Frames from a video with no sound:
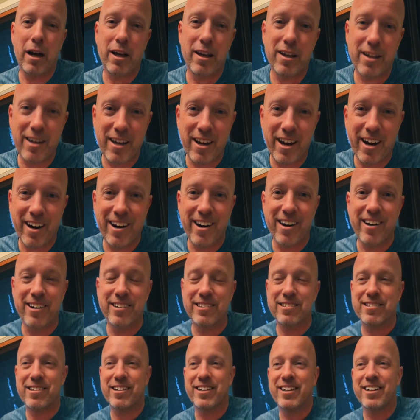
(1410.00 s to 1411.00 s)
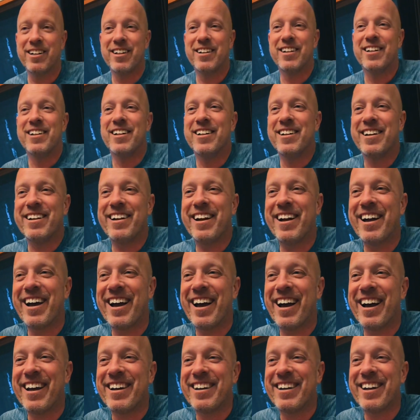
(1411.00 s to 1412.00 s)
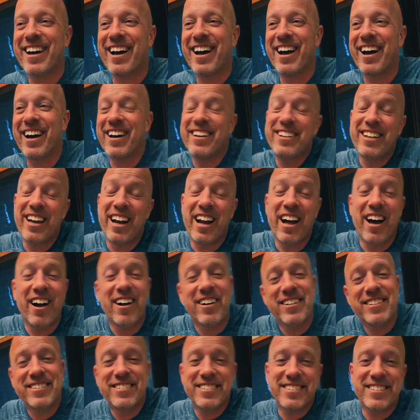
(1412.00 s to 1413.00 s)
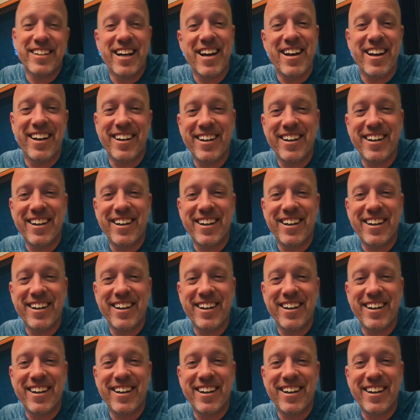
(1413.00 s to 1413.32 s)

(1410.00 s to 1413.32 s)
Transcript: Nobody cares, and uh, you know.